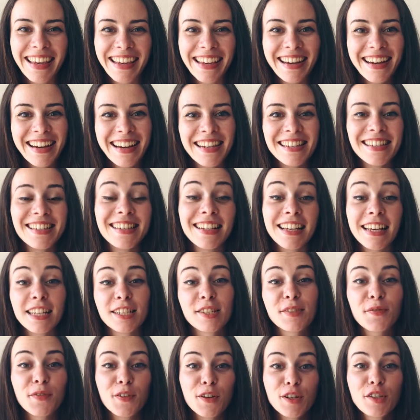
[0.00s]
Hey guys,
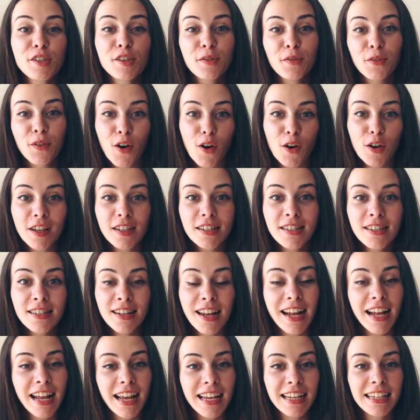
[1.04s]
it's 1st of
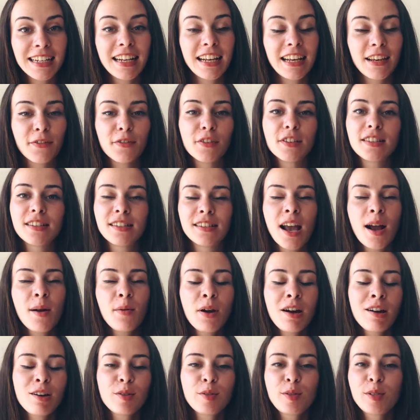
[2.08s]
August and if it
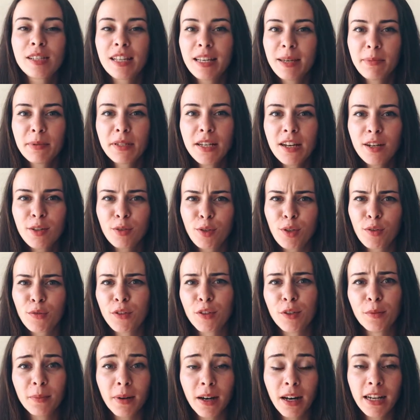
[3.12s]
somehow slipped out
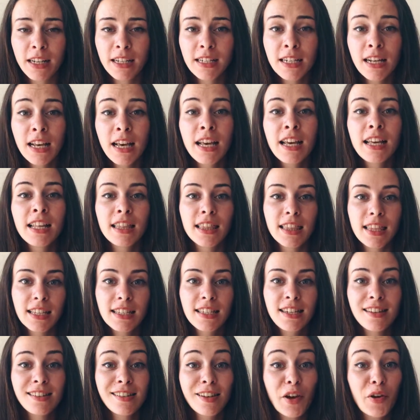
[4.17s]
of your mind,
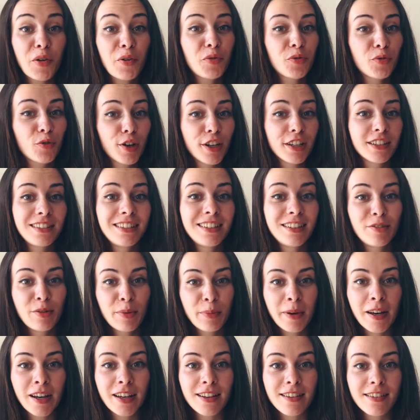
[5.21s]
this is our friendly
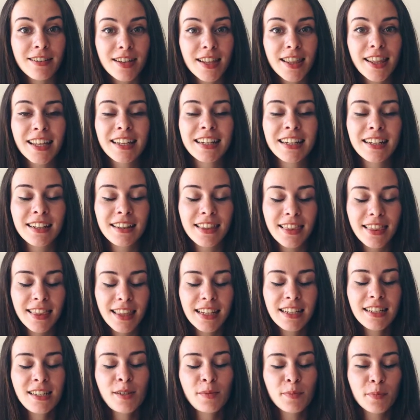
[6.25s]
reminder that in
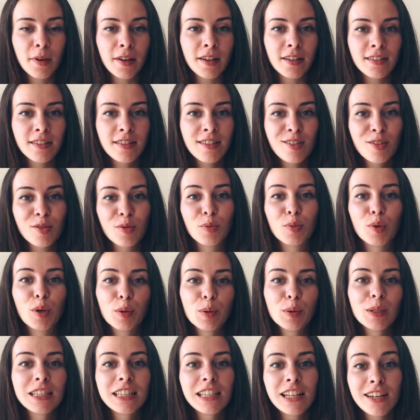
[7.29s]
this month we
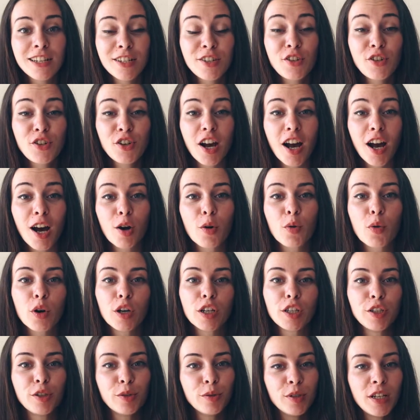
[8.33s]
will launch
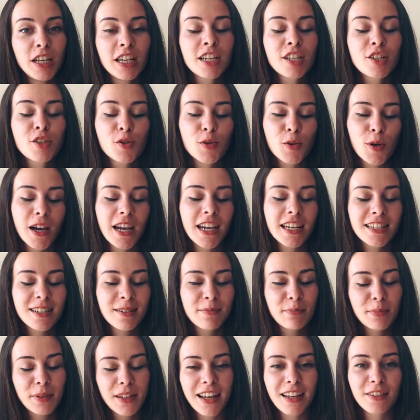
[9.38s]
our unique
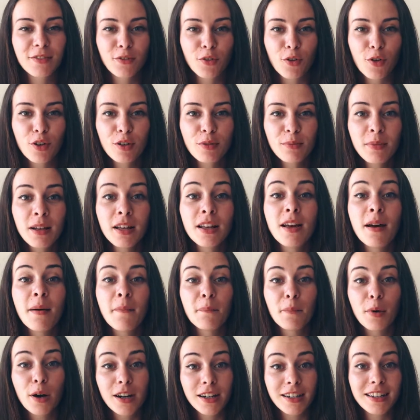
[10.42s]
trading platform
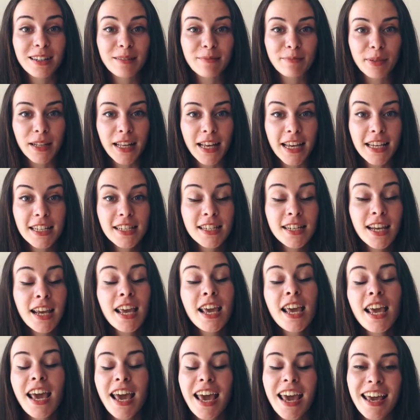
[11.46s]
Marketplace,
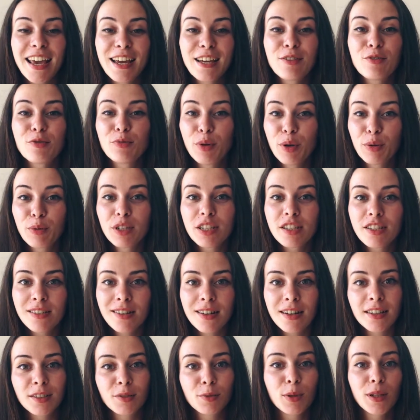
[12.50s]
and we will
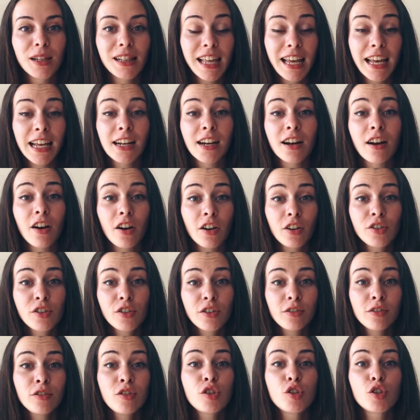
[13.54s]
start with land
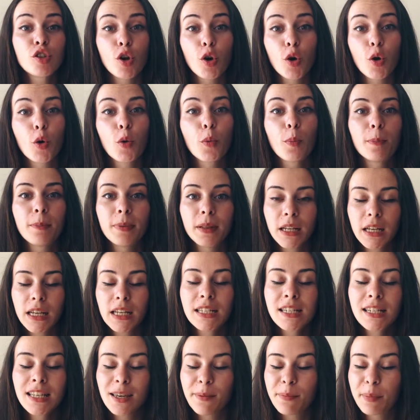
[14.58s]
auctions, so
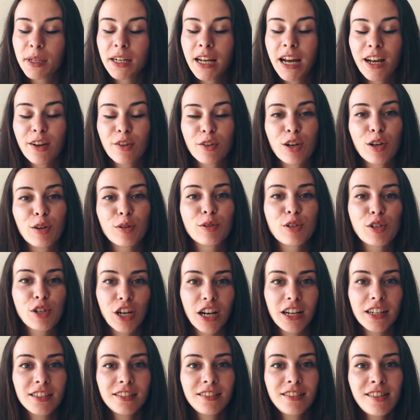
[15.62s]
please keep an eye on our
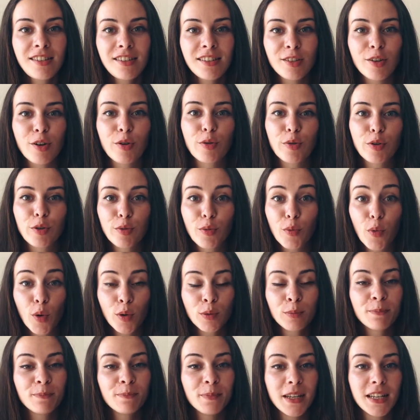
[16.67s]
channel so you
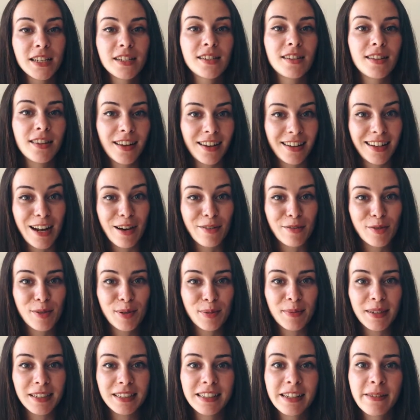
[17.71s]
won't miss the
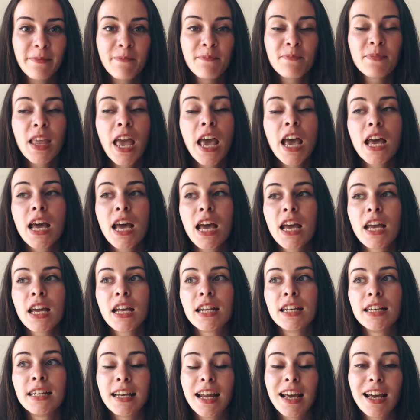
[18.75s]
announcement.
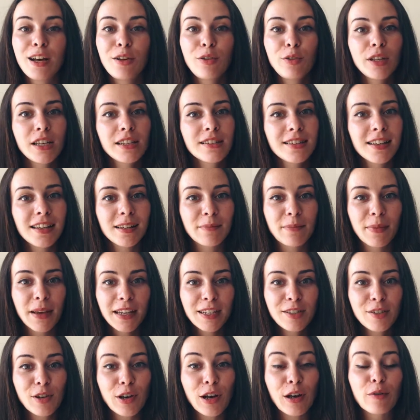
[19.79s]
Now let's get
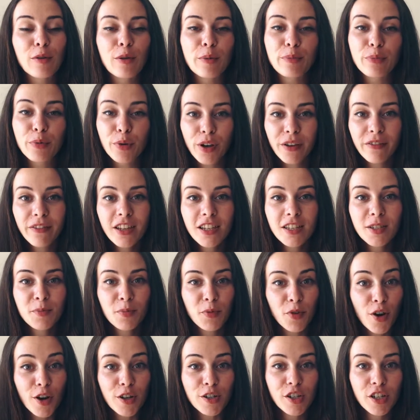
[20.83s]
back to our previous
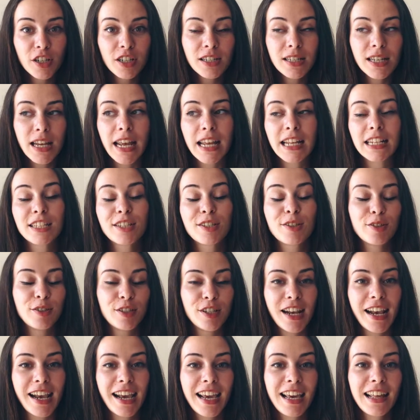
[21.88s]
projects, and
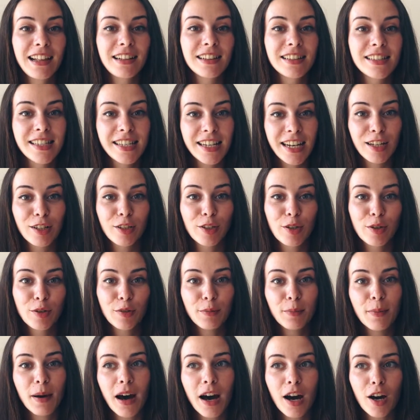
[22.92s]
today I'll tell you
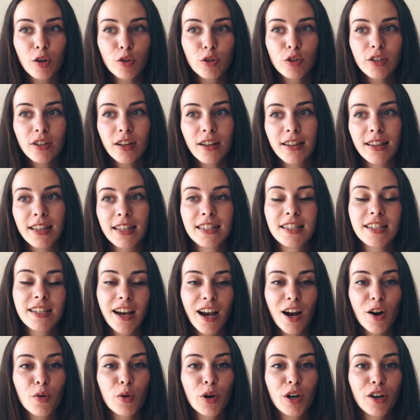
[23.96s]
about the
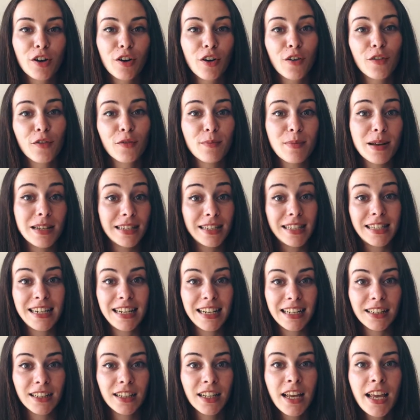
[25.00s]
Tower of
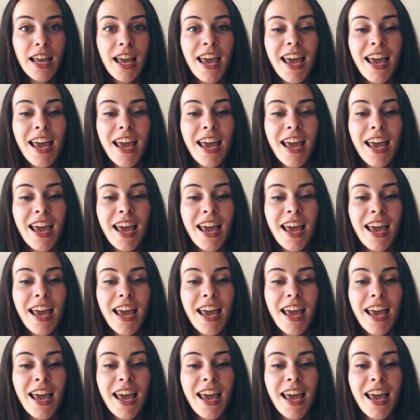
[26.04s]
Bastille.